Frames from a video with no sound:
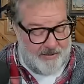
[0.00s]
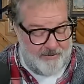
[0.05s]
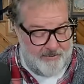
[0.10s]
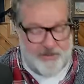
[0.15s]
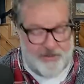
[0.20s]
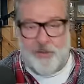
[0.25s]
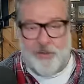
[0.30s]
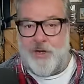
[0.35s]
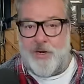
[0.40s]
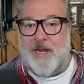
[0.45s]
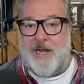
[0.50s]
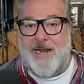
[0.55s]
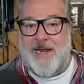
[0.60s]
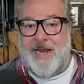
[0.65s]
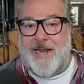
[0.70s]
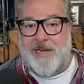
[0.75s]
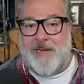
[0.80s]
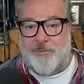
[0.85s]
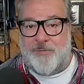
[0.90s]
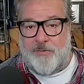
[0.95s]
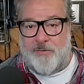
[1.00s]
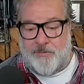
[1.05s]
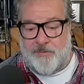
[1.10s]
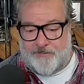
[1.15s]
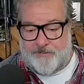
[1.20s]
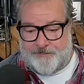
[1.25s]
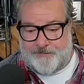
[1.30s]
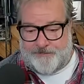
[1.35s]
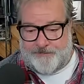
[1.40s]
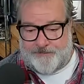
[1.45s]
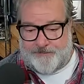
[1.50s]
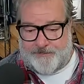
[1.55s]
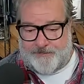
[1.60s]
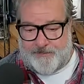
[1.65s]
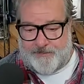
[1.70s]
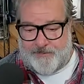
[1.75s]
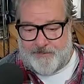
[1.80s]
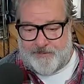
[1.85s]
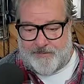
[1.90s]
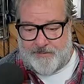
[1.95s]
that you're not able.
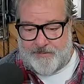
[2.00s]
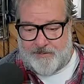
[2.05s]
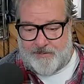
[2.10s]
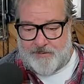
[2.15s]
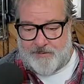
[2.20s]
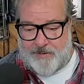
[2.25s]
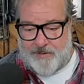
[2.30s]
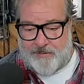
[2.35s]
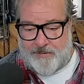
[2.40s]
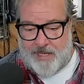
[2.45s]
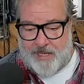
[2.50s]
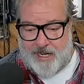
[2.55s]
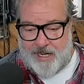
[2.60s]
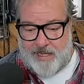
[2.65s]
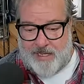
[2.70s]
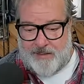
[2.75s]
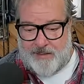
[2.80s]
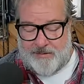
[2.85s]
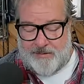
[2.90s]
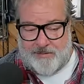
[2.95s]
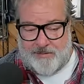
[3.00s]
Okay?